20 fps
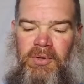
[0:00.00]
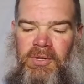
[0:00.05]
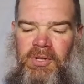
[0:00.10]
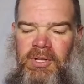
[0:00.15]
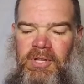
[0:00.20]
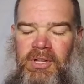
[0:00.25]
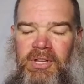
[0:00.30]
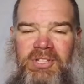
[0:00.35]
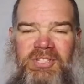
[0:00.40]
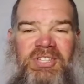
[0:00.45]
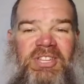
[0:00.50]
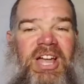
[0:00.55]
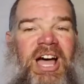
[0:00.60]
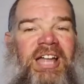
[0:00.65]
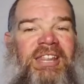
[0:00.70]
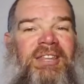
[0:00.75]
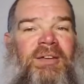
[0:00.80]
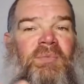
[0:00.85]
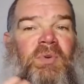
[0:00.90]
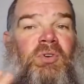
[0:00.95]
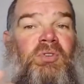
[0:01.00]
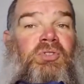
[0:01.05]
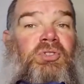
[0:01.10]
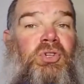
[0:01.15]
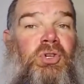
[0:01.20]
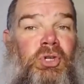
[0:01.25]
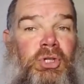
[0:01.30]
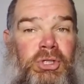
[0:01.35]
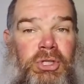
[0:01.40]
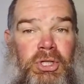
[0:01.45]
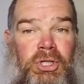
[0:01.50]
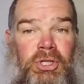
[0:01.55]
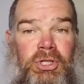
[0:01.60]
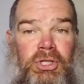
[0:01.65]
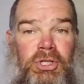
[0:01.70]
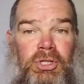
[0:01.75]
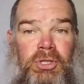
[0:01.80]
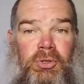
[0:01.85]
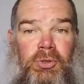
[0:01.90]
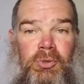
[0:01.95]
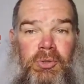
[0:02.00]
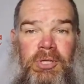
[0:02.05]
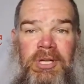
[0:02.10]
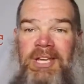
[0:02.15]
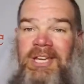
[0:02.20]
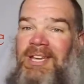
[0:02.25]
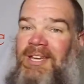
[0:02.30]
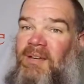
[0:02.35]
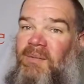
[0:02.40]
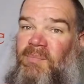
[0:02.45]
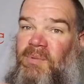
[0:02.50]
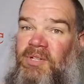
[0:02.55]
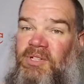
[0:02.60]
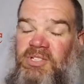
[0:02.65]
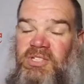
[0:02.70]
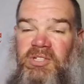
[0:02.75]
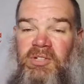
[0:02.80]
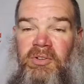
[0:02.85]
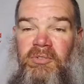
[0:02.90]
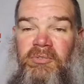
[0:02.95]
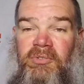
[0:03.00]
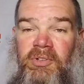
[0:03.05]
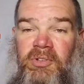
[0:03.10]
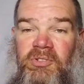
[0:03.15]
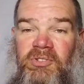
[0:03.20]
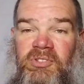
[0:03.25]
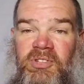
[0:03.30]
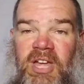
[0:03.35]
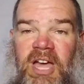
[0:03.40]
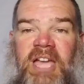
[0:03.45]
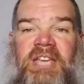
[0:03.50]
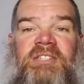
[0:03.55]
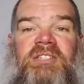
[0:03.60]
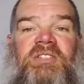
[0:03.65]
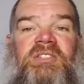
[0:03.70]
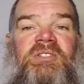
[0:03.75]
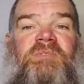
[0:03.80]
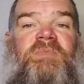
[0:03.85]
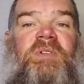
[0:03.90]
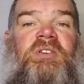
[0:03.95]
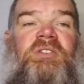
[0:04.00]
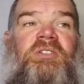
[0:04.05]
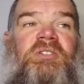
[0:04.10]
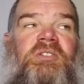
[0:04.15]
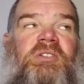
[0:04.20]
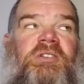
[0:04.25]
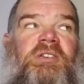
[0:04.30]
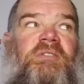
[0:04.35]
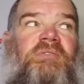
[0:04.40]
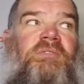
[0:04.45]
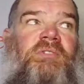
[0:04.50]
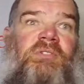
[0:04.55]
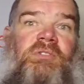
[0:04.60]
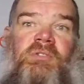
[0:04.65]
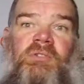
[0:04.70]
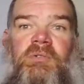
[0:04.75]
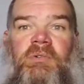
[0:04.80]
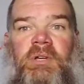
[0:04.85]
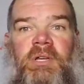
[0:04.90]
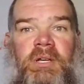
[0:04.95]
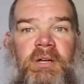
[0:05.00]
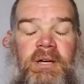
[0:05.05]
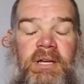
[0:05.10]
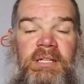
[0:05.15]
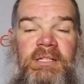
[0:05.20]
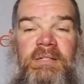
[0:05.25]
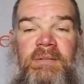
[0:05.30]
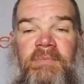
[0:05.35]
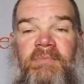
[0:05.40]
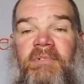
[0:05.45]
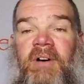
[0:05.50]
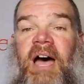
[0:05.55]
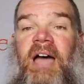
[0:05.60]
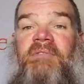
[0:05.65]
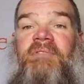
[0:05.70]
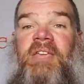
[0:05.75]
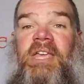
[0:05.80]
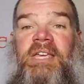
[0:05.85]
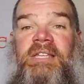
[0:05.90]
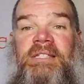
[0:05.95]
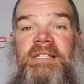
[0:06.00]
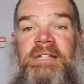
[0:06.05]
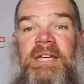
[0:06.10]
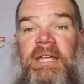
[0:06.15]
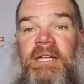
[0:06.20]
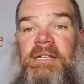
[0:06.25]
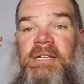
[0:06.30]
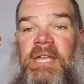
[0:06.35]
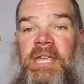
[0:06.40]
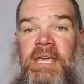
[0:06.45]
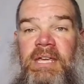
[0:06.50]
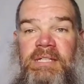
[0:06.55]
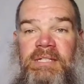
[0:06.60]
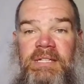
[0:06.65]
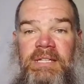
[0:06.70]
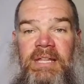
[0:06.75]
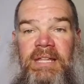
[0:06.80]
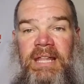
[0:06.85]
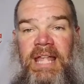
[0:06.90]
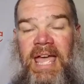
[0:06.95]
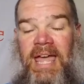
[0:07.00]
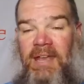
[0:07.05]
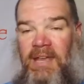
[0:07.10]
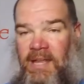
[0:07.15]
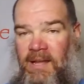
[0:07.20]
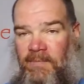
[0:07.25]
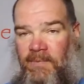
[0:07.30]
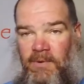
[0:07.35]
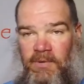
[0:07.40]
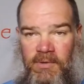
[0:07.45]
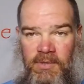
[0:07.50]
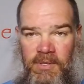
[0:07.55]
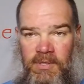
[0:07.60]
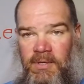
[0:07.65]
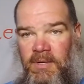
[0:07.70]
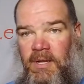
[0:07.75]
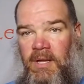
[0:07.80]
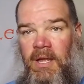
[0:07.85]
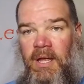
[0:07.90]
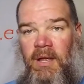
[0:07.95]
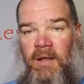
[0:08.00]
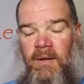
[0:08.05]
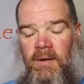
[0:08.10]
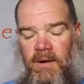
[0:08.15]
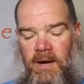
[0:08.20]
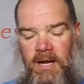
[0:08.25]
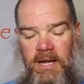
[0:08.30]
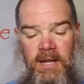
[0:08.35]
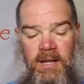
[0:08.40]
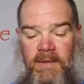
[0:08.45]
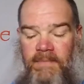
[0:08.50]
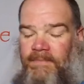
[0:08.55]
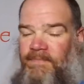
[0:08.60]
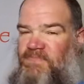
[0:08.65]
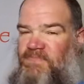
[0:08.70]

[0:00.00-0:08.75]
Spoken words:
it's not the most cushioned shoe, but it still feels nice, especially if you're doing like some 5Ks, 10Ks in that neighborhood. All right.